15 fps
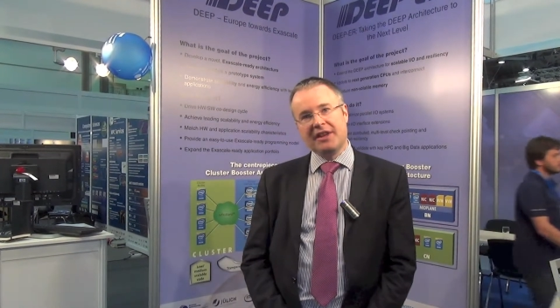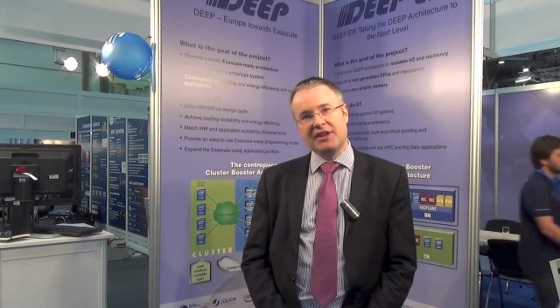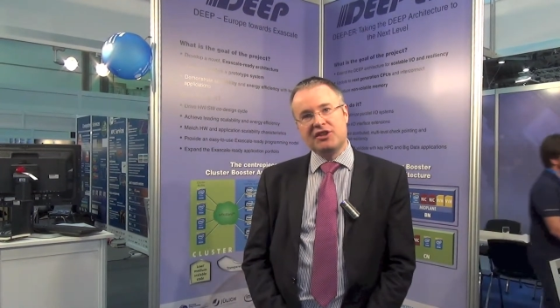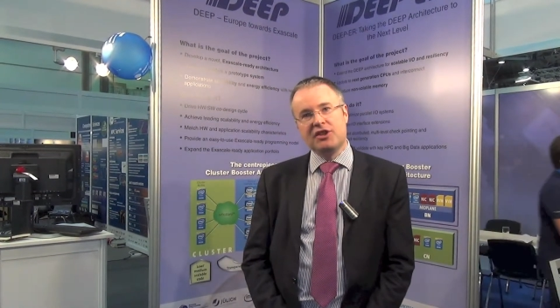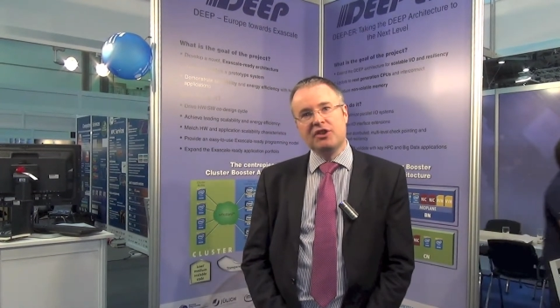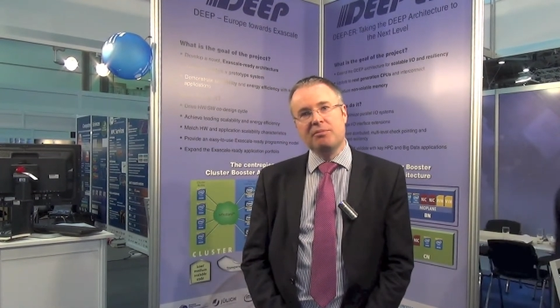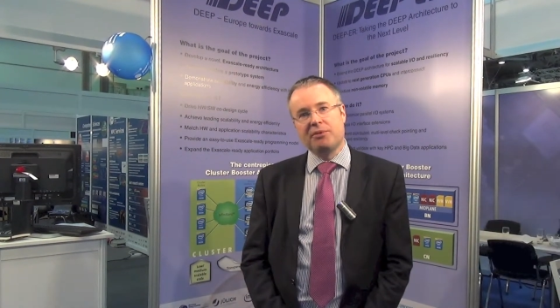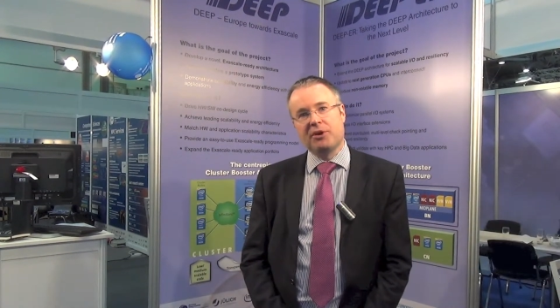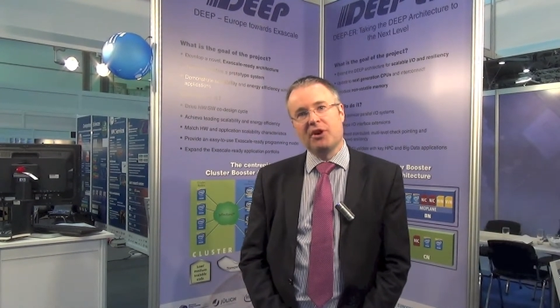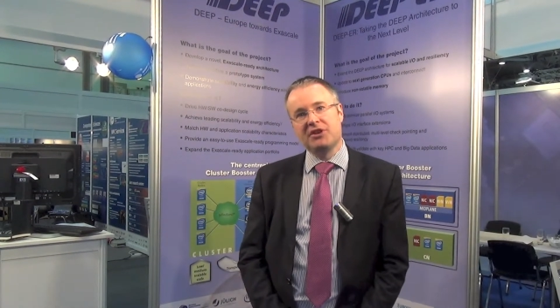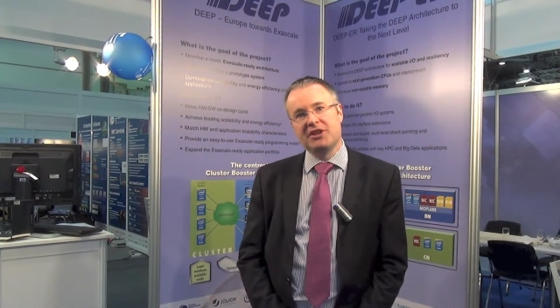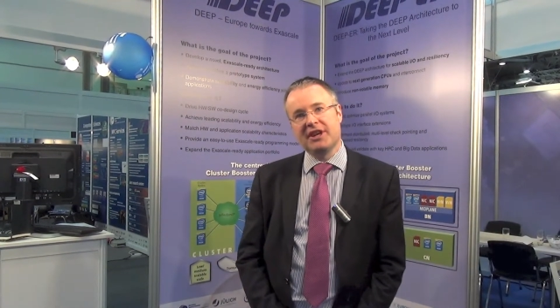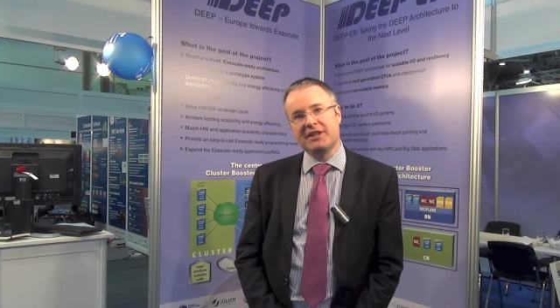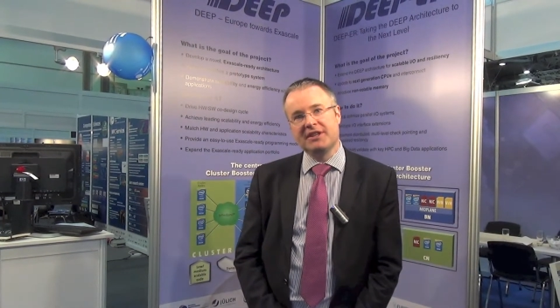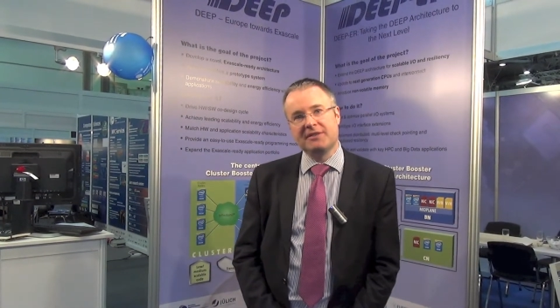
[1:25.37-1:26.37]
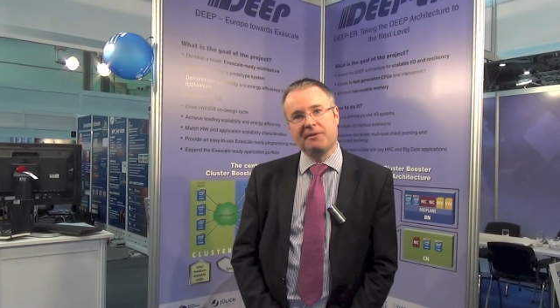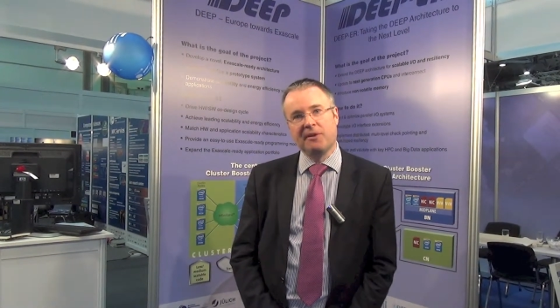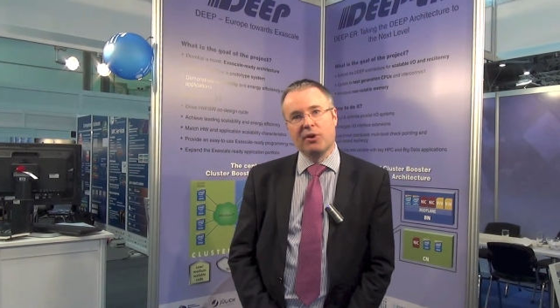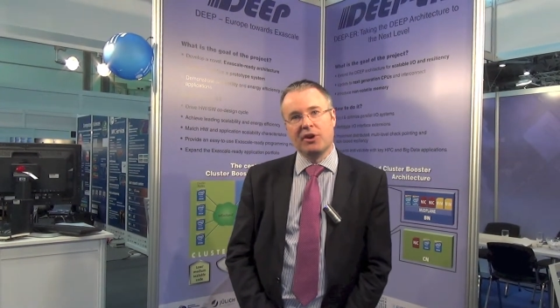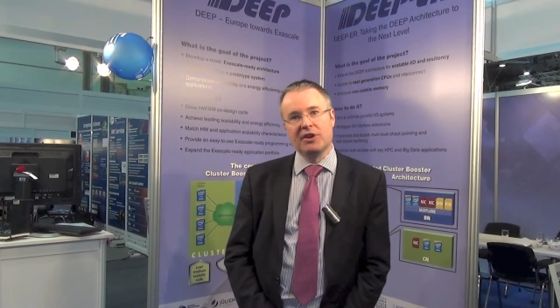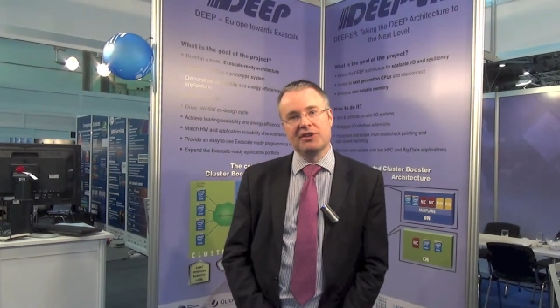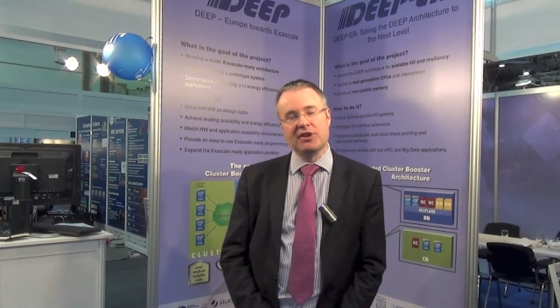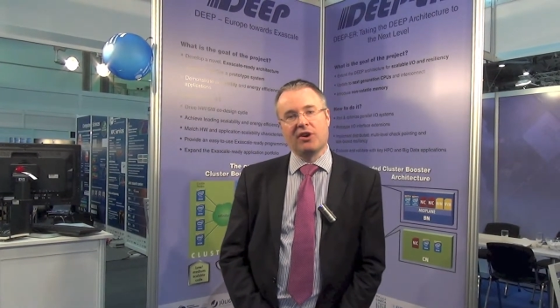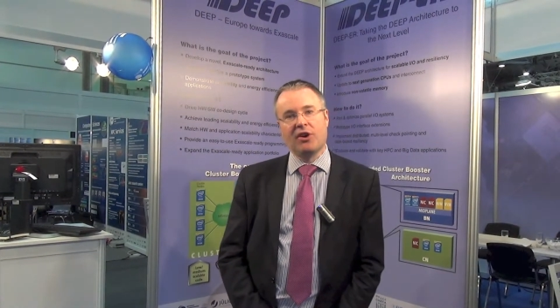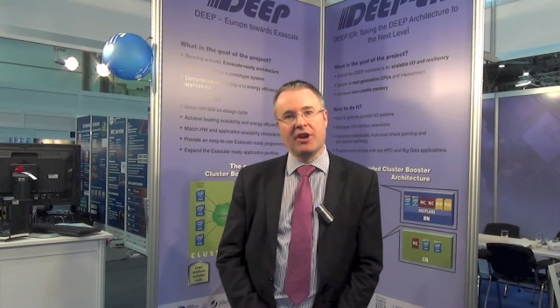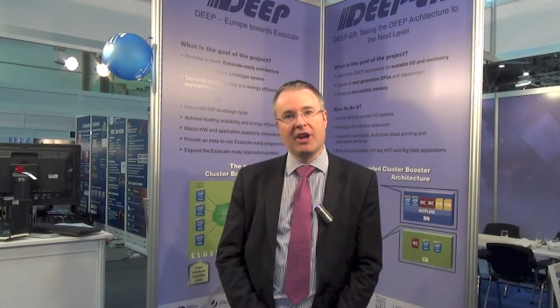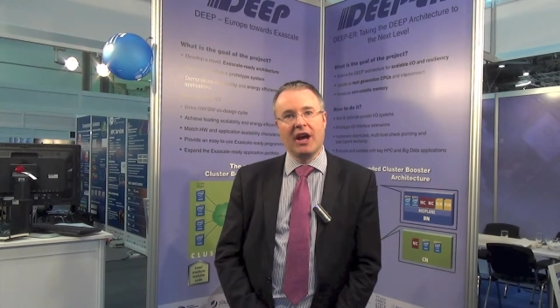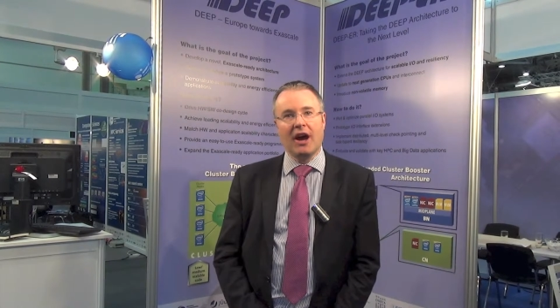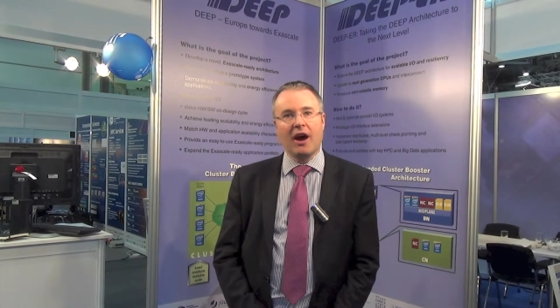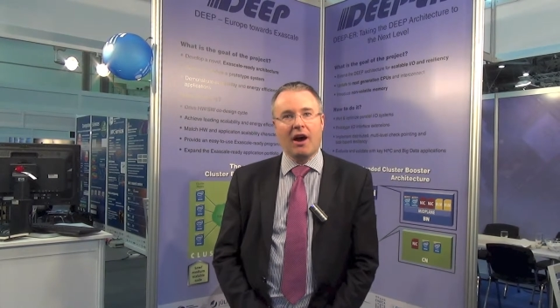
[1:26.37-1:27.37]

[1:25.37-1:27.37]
These 2 projects focus on